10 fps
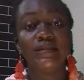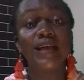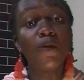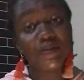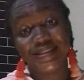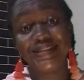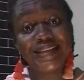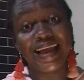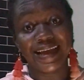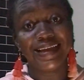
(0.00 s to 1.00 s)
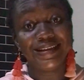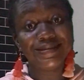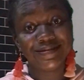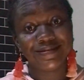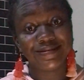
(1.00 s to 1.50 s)
This is how it is like,
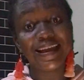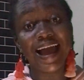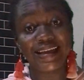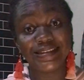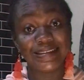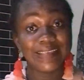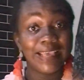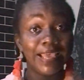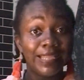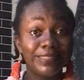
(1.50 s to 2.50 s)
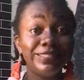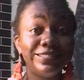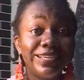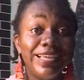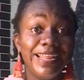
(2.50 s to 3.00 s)
guys. This is